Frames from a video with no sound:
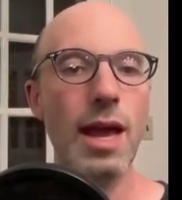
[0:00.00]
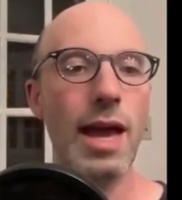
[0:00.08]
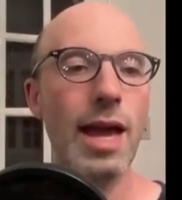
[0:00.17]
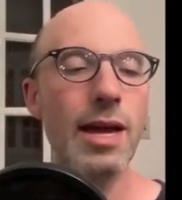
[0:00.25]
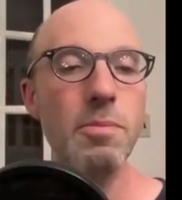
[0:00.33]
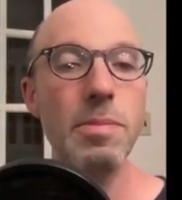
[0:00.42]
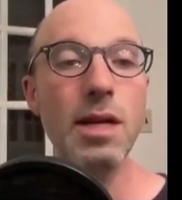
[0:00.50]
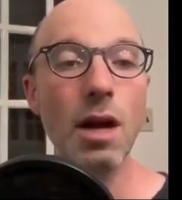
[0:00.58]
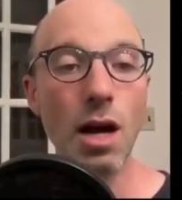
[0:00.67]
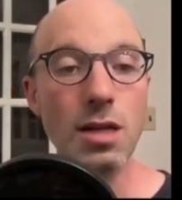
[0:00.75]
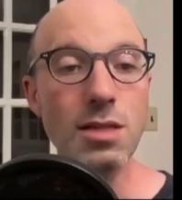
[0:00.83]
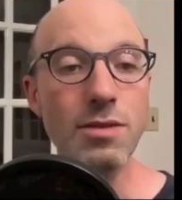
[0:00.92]
And
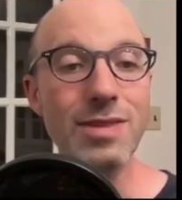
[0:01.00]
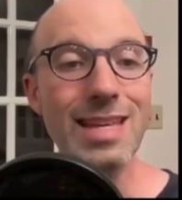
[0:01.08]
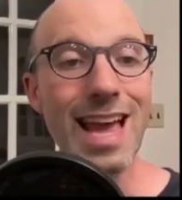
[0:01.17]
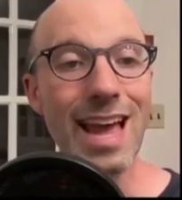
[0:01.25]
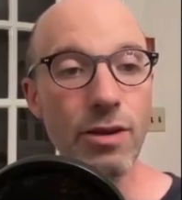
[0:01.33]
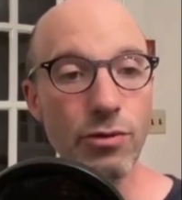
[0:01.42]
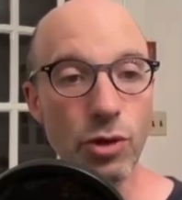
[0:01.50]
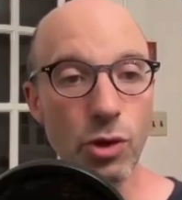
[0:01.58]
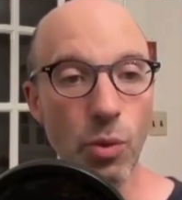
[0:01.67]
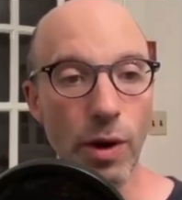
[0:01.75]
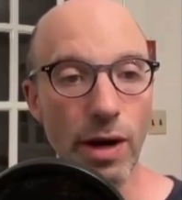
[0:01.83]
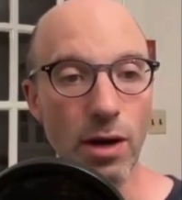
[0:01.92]
because of the
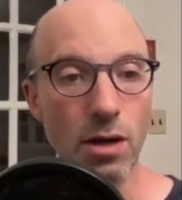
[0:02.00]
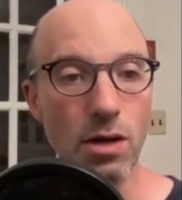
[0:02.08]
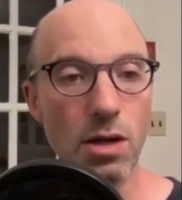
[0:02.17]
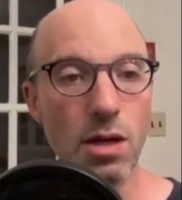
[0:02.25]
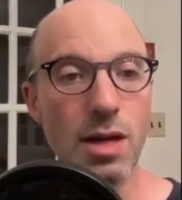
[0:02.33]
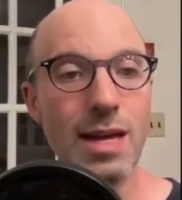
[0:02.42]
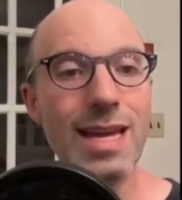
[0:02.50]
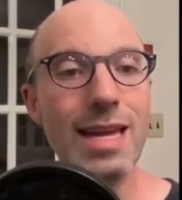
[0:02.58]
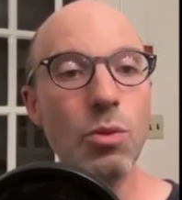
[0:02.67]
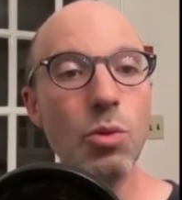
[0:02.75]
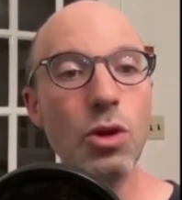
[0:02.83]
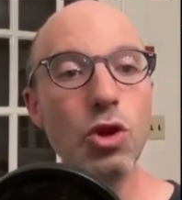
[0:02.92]
everywhere,
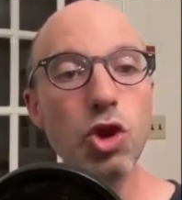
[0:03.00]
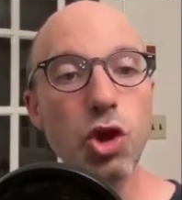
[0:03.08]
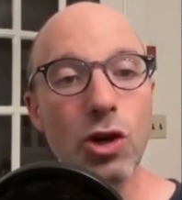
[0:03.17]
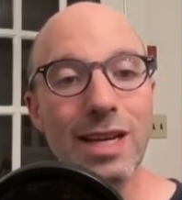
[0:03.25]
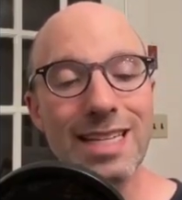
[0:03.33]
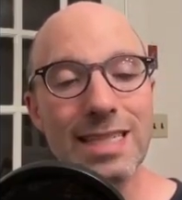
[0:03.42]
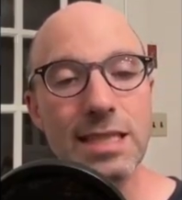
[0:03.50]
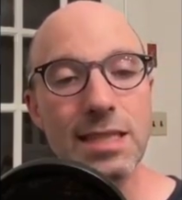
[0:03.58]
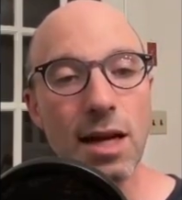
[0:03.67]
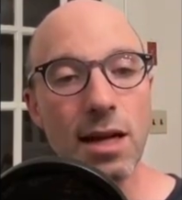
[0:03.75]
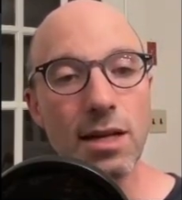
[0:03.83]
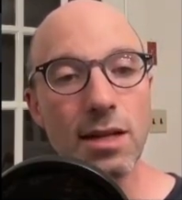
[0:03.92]
it will look
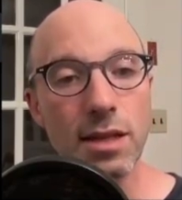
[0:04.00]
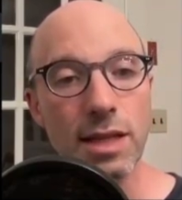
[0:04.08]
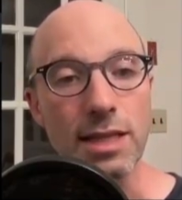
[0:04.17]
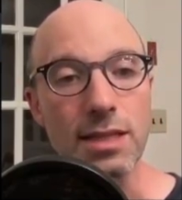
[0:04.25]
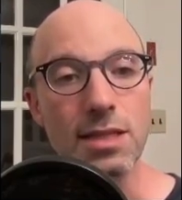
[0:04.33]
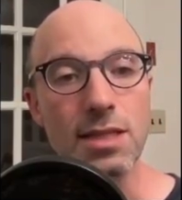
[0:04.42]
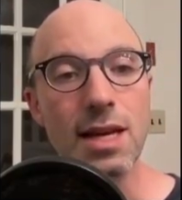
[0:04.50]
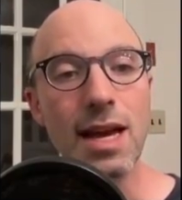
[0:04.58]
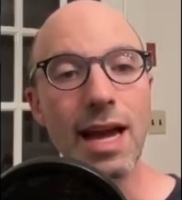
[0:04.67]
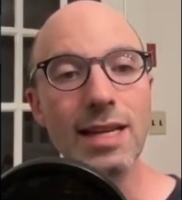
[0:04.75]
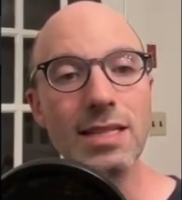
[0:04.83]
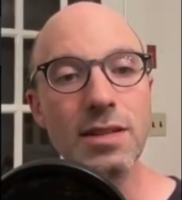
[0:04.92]
inside the list
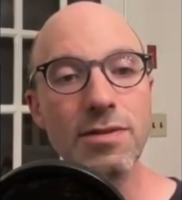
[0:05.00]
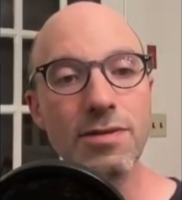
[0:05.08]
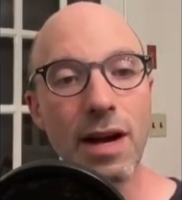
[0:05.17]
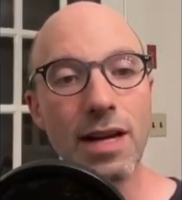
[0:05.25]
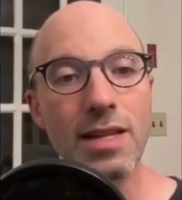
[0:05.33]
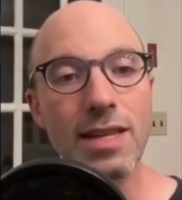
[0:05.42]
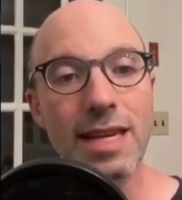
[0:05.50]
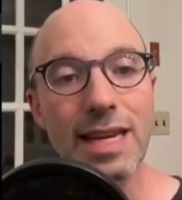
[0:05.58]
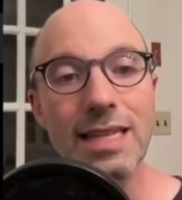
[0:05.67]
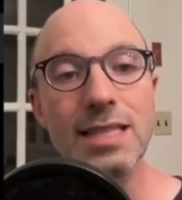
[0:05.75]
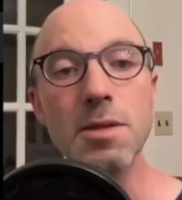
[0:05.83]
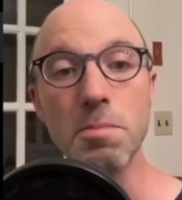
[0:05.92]
and to find the
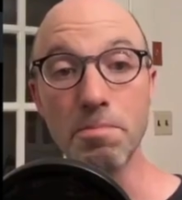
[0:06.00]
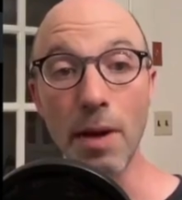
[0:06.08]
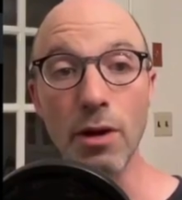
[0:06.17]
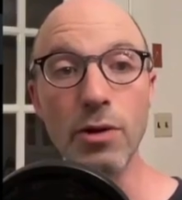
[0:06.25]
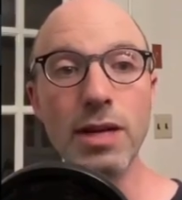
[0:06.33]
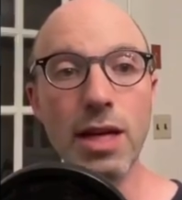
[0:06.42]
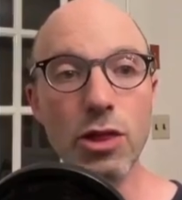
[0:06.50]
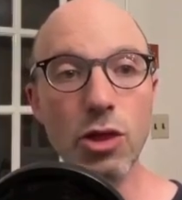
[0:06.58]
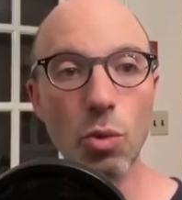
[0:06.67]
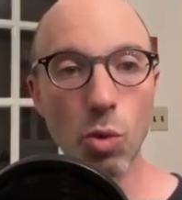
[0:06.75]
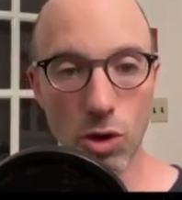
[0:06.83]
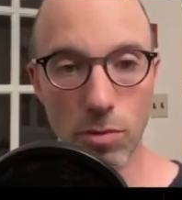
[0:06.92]
ints buried in the
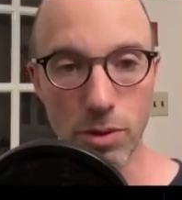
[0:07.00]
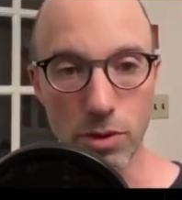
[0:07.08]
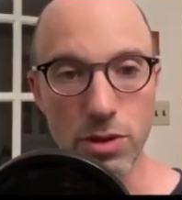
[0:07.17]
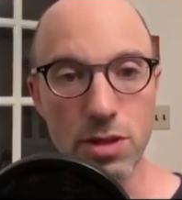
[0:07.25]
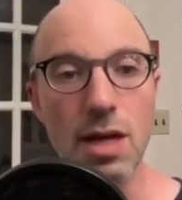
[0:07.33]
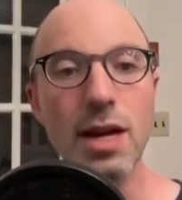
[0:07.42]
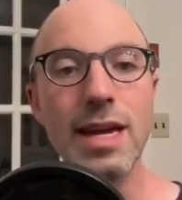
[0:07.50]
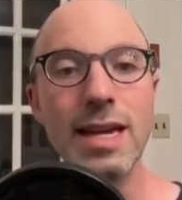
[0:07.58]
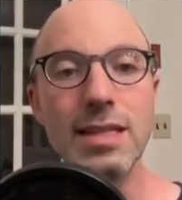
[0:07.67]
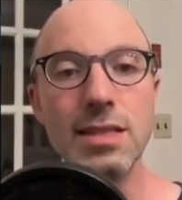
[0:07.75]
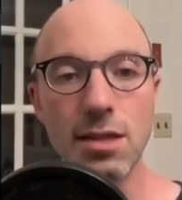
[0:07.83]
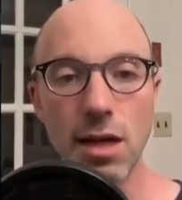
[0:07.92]
warbles
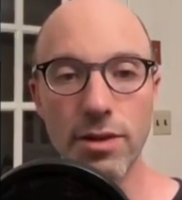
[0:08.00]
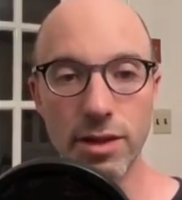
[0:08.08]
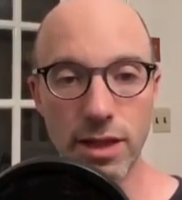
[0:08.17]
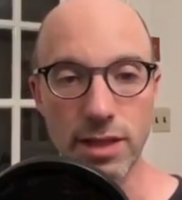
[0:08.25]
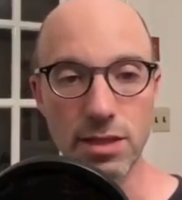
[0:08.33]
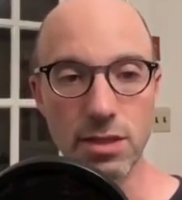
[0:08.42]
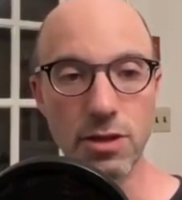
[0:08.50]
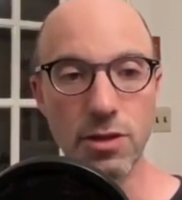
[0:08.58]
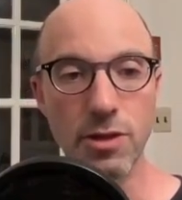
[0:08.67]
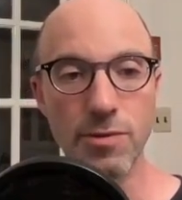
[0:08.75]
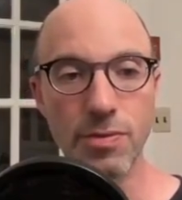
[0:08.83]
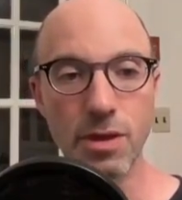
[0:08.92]
inside the list.
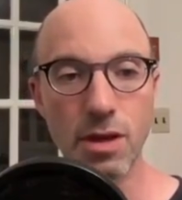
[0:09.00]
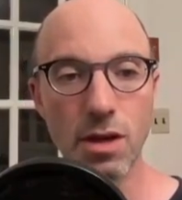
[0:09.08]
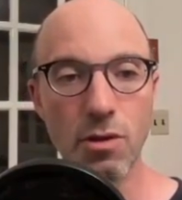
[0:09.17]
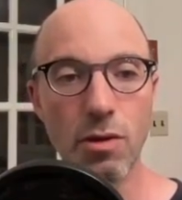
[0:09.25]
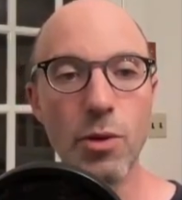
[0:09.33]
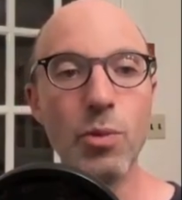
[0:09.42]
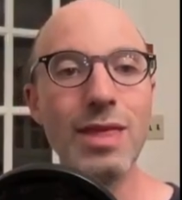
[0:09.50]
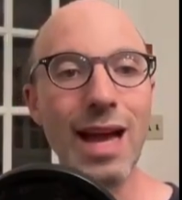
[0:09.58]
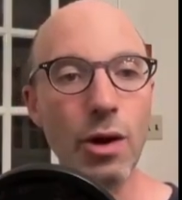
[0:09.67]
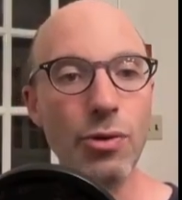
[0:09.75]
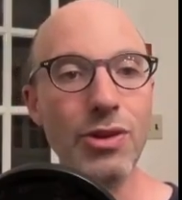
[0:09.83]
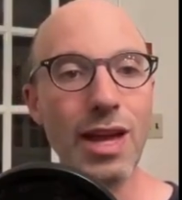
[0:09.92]
Right?
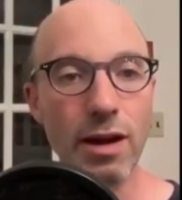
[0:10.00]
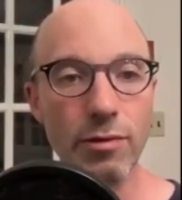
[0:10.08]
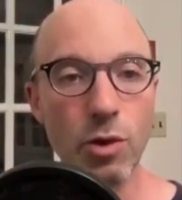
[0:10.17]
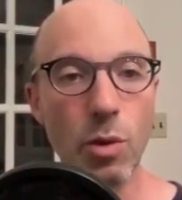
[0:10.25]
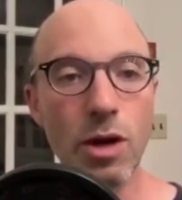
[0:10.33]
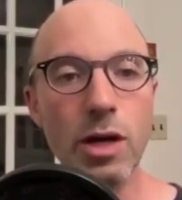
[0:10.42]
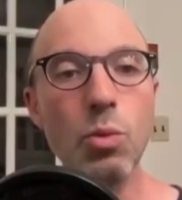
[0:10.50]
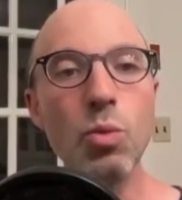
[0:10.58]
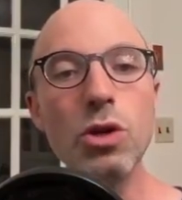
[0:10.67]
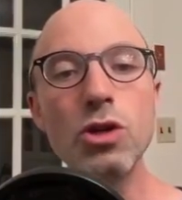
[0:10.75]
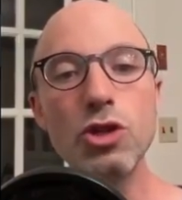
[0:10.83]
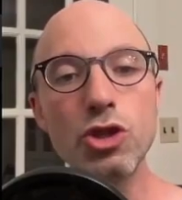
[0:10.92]
Without the everywhere, it
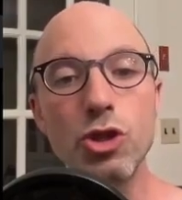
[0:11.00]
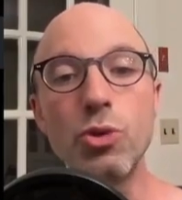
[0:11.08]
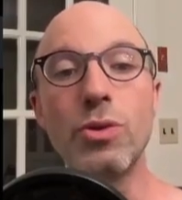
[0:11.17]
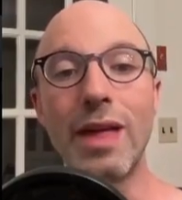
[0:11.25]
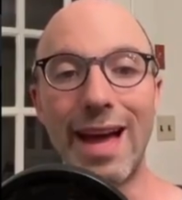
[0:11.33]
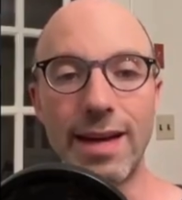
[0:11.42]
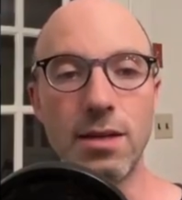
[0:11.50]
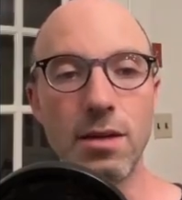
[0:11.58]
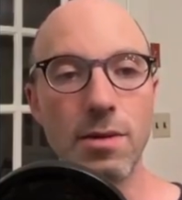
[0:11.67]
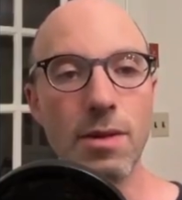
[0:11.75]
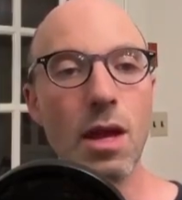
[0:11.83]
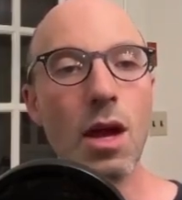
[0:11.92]
wouldn't do that.
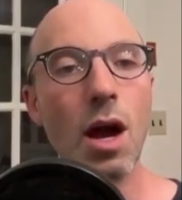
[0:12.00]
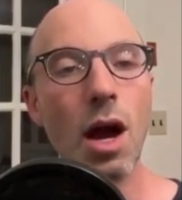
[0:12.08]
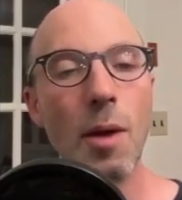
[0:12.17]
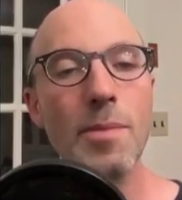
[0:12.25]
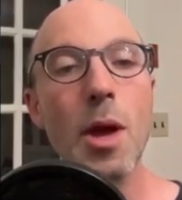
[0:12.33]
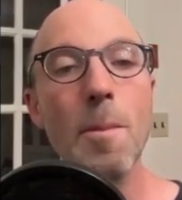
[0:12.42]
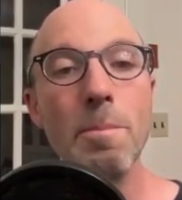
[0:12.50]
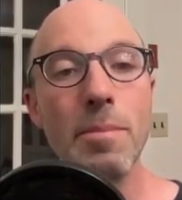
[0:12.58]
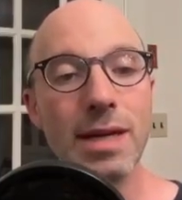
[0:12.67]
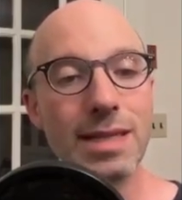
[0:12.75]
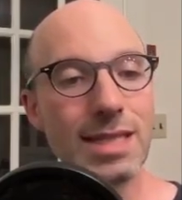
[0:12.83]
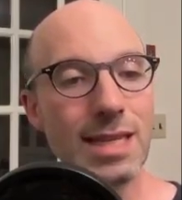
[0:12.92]
Um,
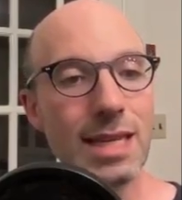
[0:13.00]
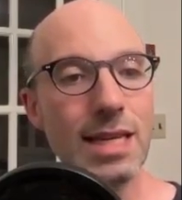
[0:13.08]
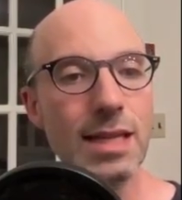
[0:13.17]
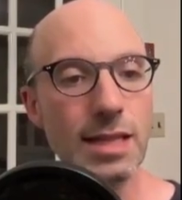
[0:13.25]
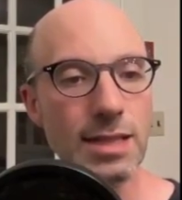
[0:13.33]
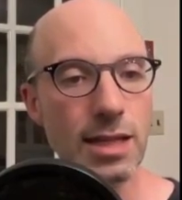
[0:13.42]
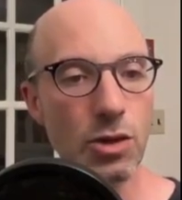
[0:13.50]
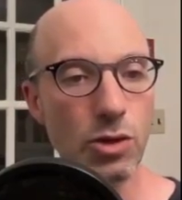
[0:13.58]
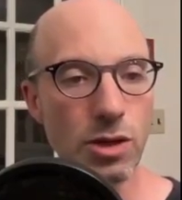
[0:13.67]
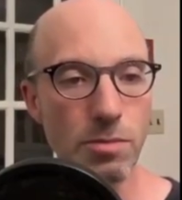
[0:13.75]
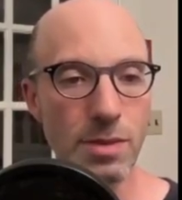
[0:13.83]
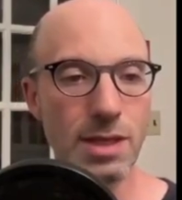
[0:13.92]
mkT, let's take a
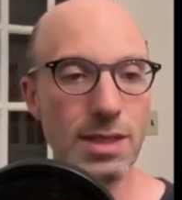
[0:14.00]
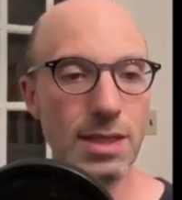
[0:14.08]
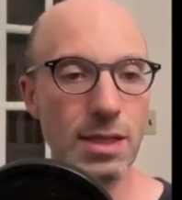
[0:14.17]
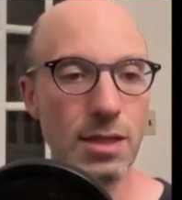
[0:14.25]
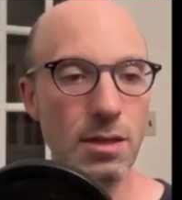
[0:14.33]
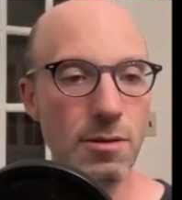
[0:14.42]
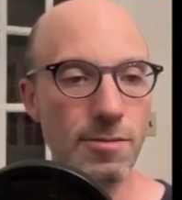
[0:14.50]
look at mkT.